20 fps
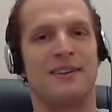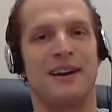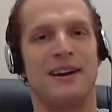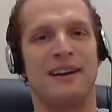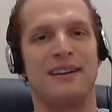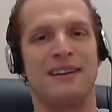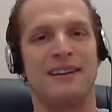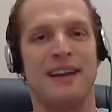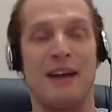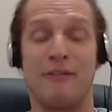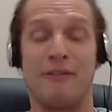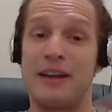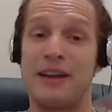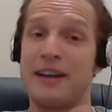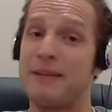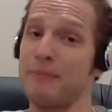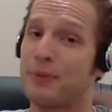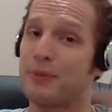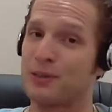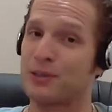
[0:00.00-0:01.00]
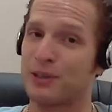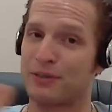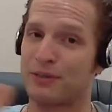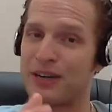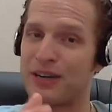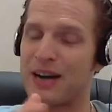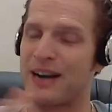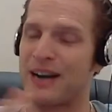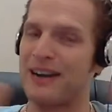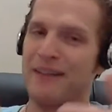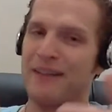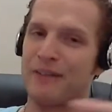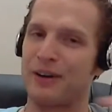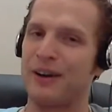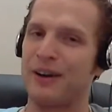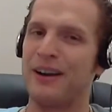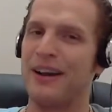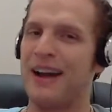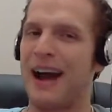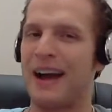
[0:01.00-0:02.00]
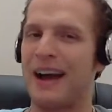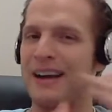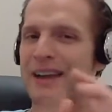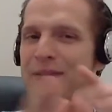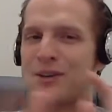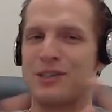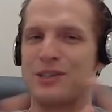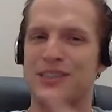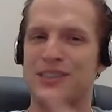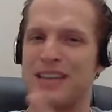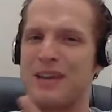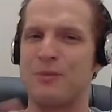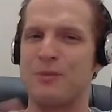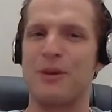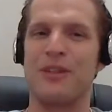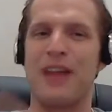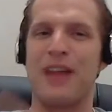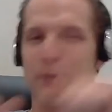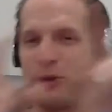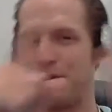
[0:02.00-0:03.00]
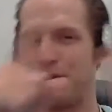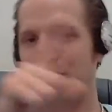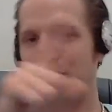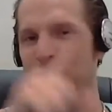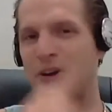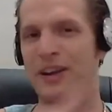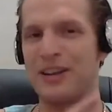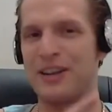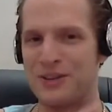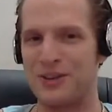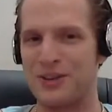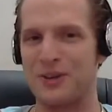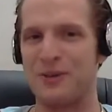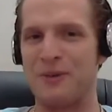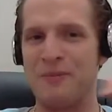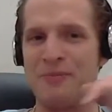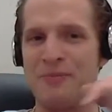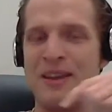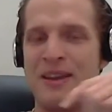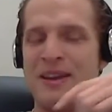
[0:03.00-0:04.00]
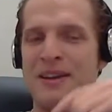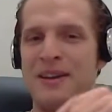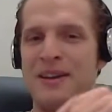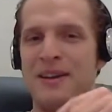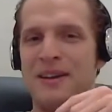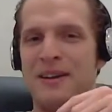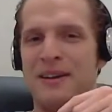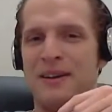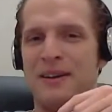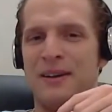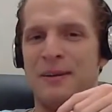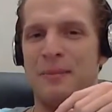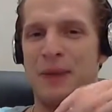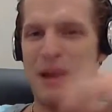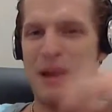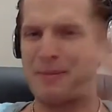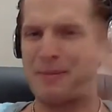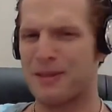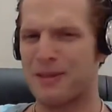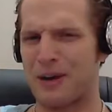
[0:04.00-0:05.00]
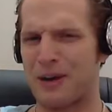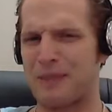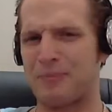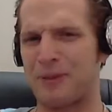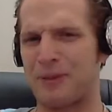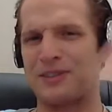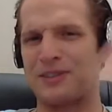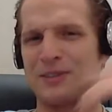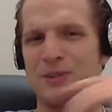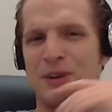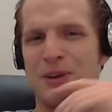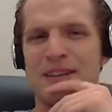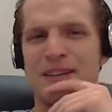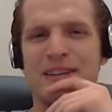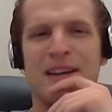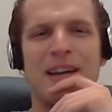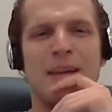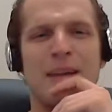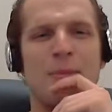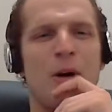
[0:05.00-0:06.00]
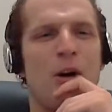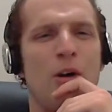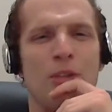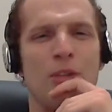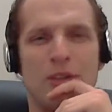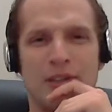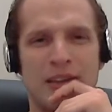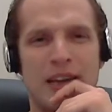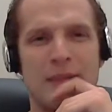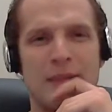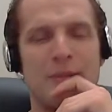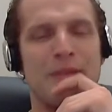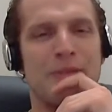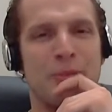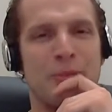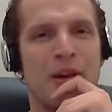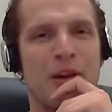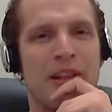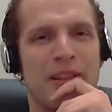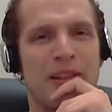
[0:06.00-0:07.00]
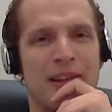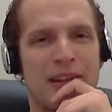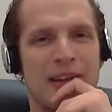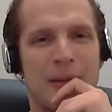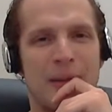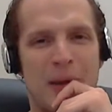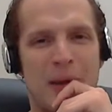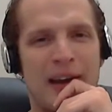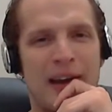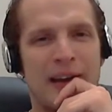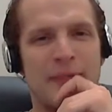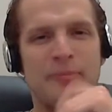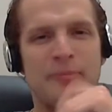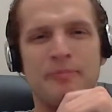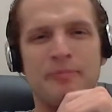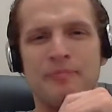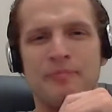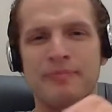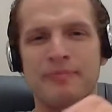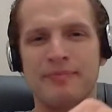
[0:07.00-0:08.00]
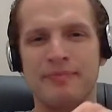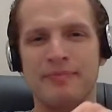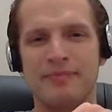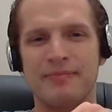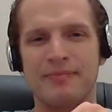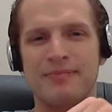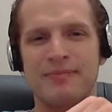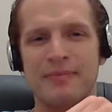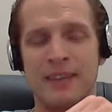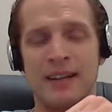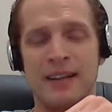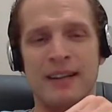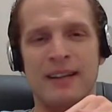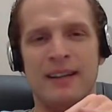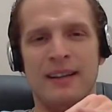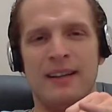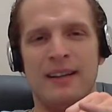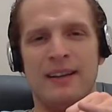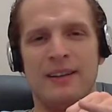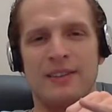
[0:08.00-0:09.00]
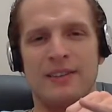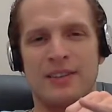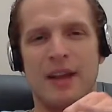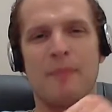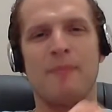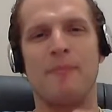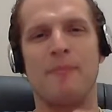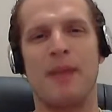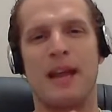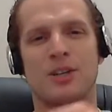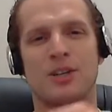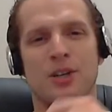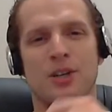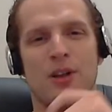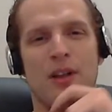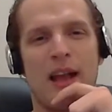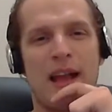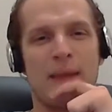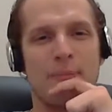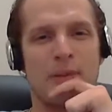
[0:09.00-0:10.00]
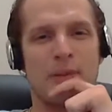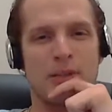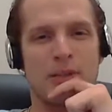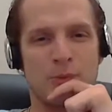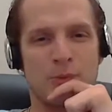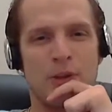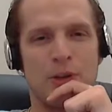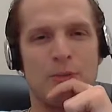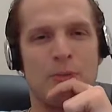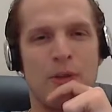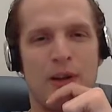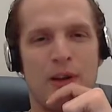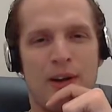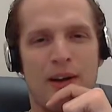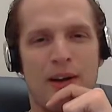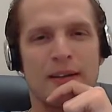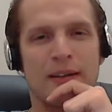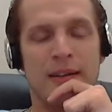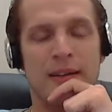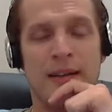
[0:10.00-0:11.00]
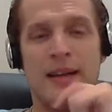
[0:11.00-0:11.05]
right? Now, if I didn't persevere, I'd never see what that would turn into. But I'm in the right place at the right time all the time, even when I think I'm not. Something magical happens when you blog,